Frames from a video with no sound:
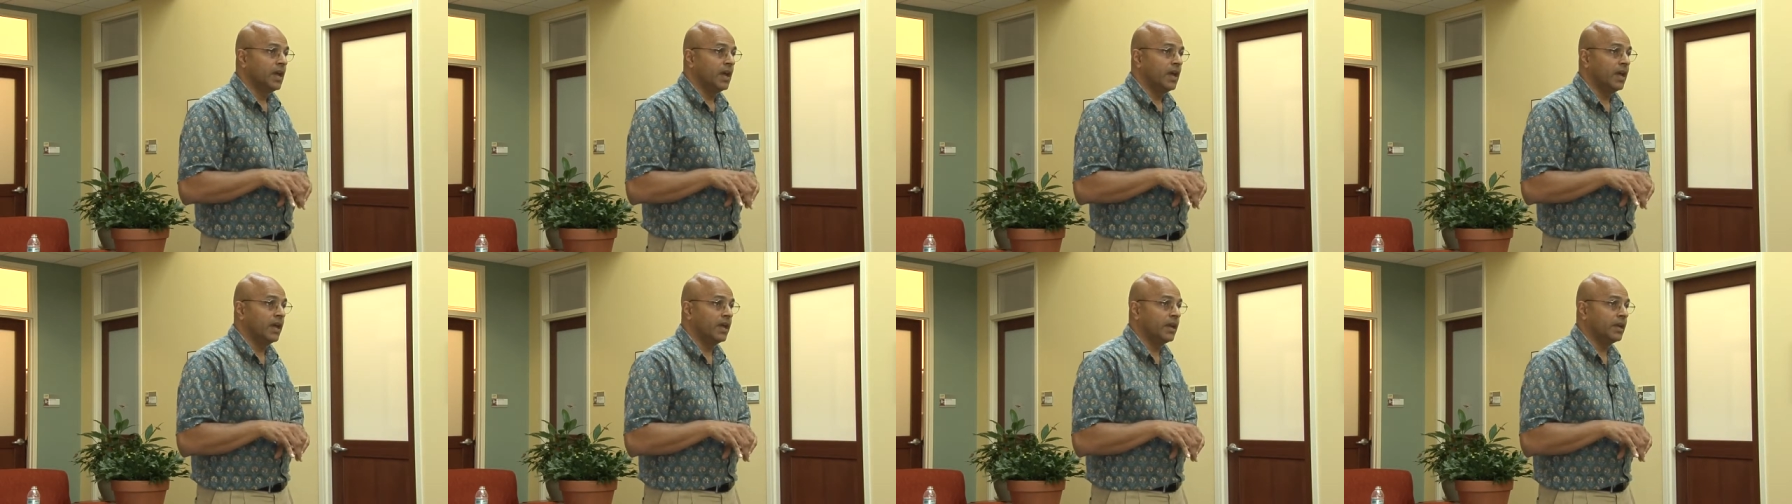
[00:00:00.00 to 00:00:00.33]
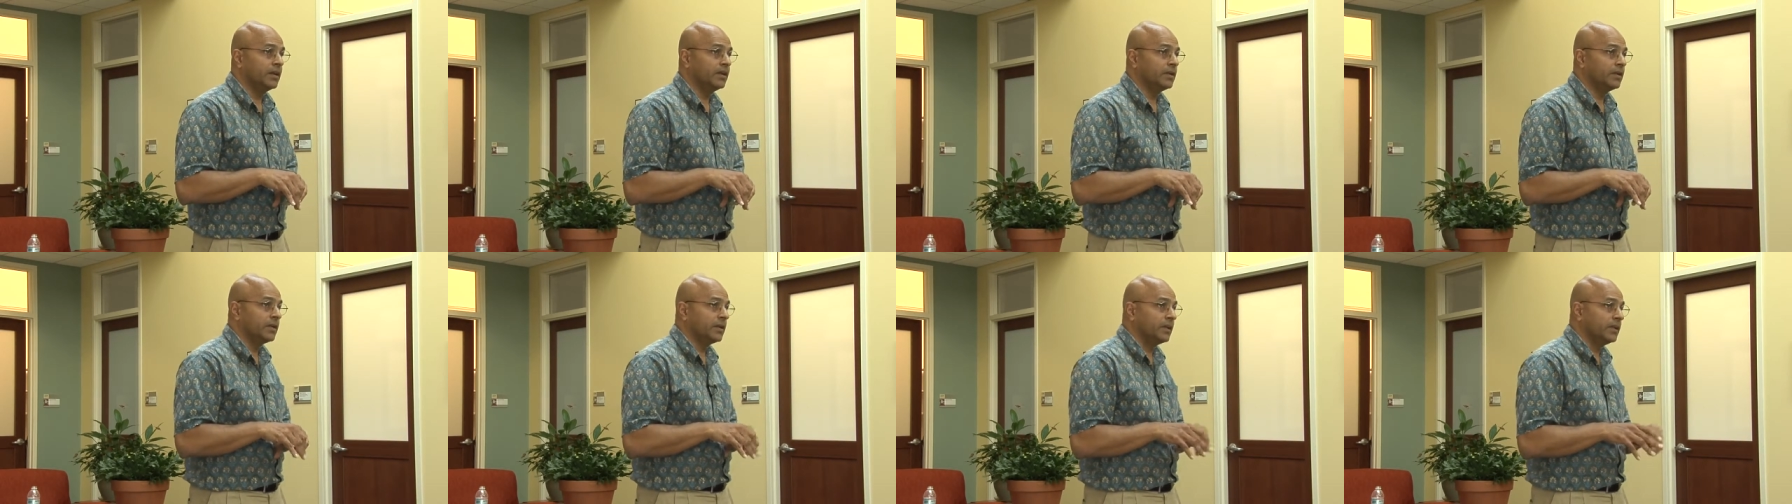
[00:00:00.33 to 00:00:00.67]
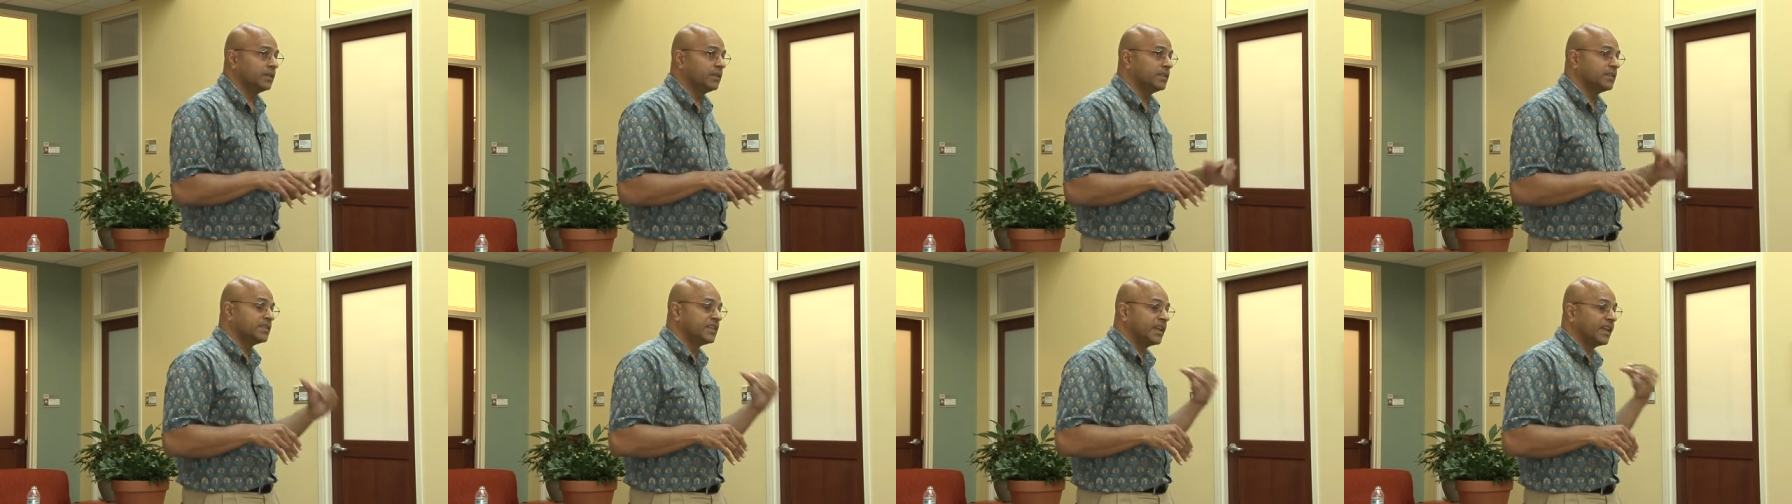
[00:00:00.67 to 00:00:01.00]
And
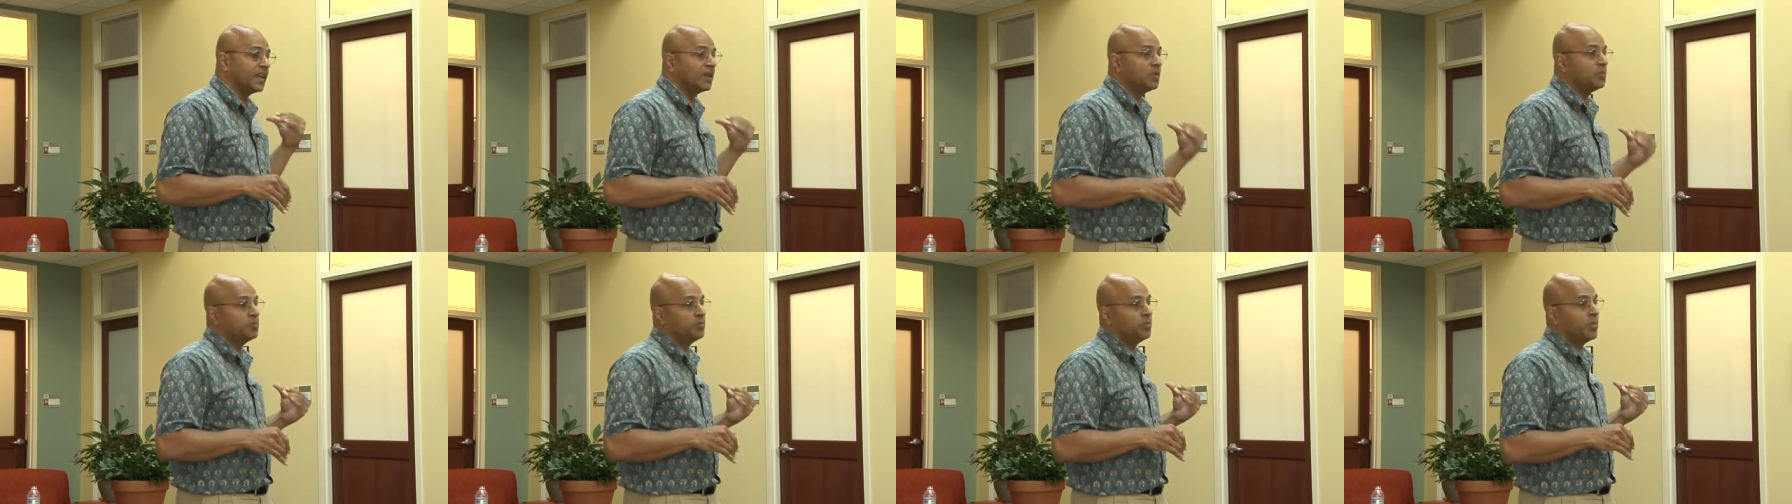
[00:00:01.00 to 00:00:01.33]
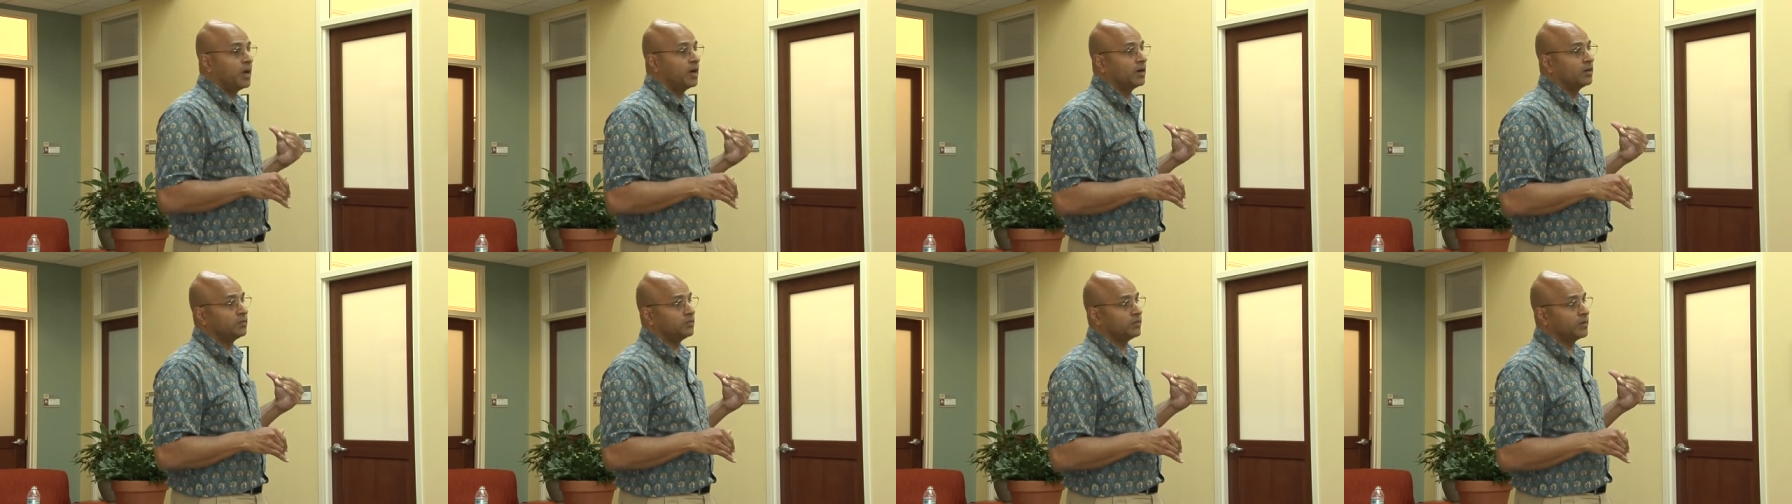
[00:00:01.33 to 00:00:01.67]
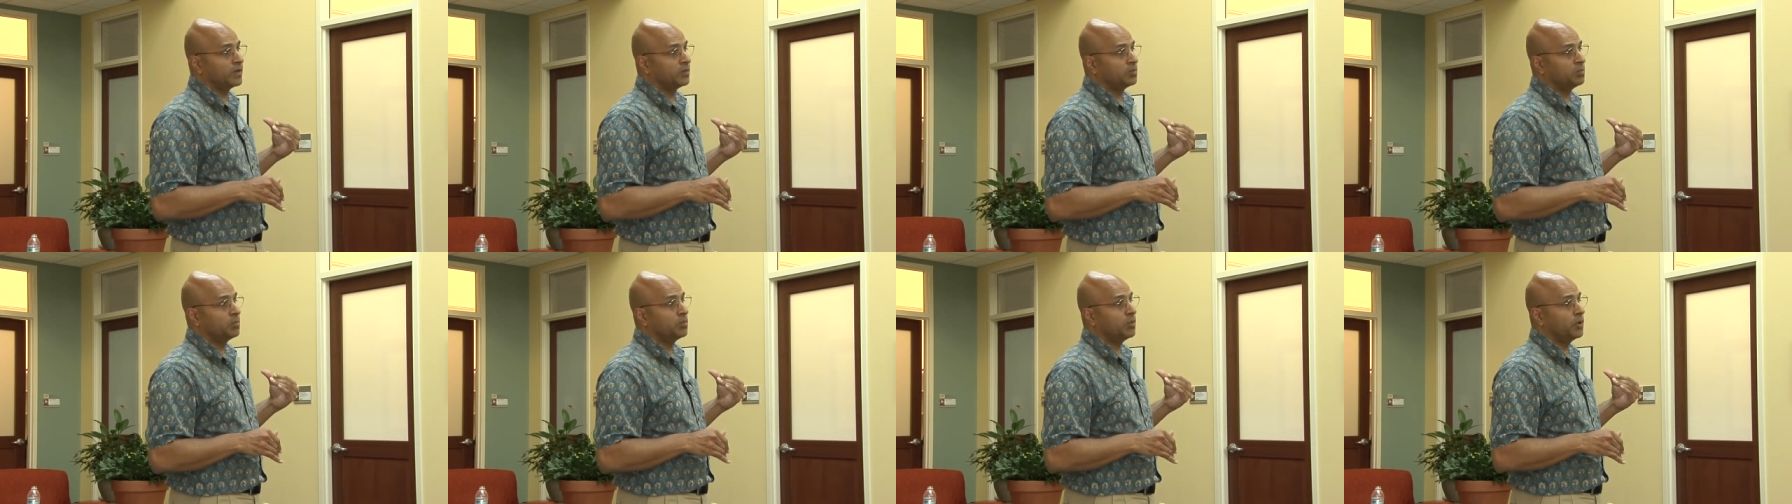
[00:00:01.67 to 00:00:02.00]
in the second part of
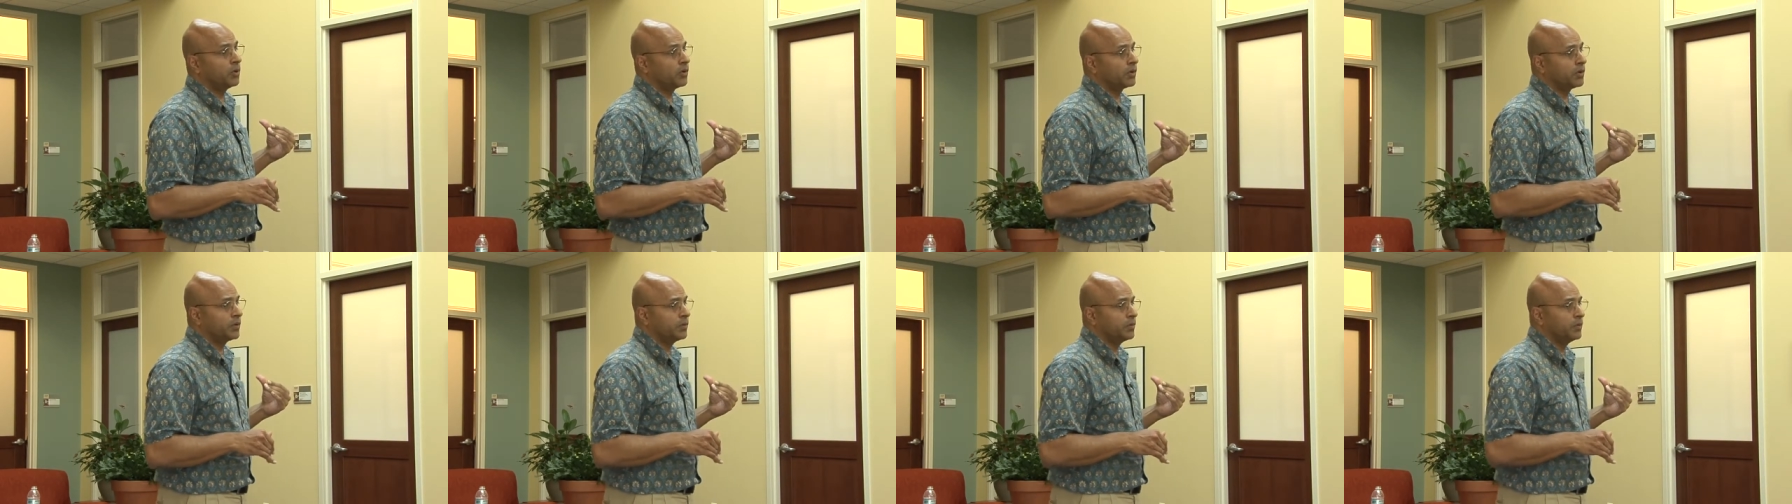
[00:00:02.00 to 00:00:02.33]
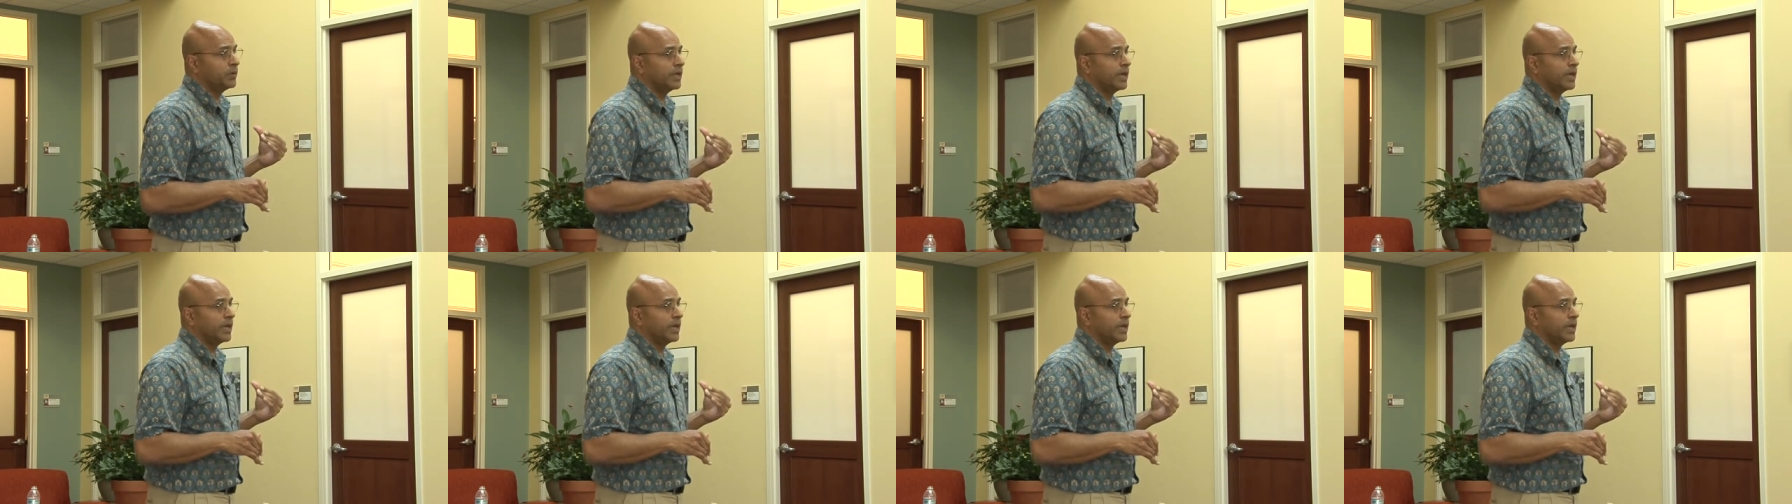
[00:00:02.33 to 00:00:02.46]
our book,